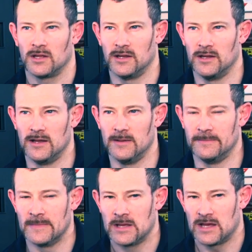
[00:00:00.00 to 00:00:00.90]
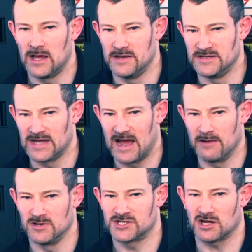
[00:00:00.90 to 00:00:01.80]
And
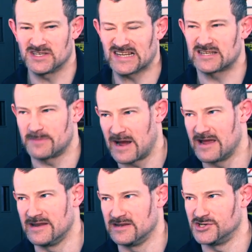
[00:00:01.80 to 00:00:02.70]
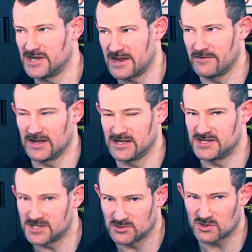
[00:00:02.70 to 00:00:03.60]
I was contacted by an engineer at
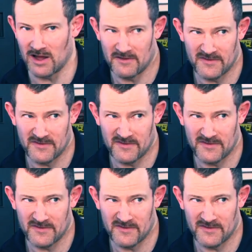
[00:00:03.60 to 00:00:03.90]
ASUS, quite